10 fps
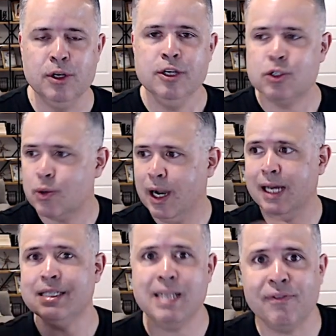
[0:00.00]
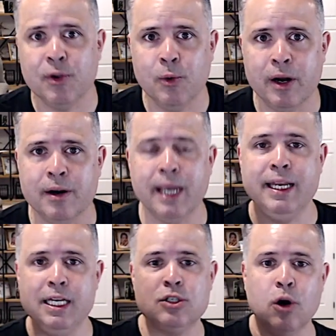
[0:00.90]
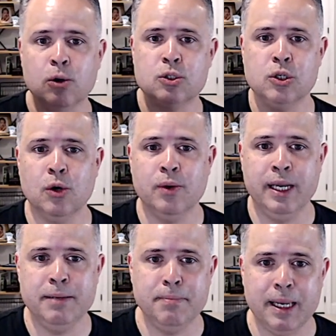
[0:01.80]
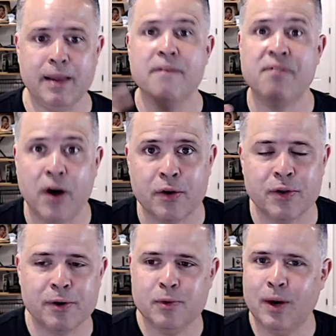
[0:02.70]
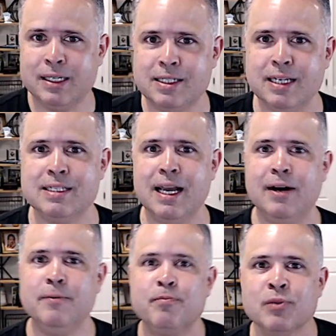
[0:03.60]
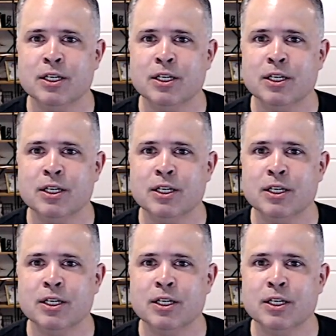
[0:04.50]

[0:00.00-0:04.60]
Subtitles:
So God is everywhere, and he's also in me. Further, watch this now.